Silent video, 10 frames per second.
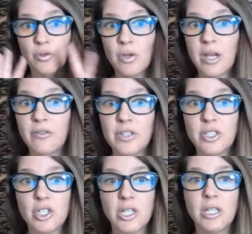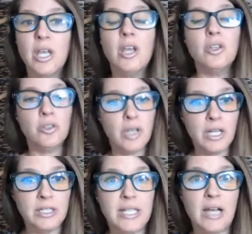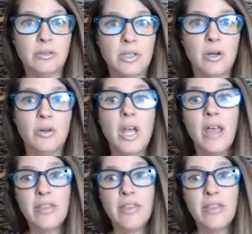You get a vision, you get a download.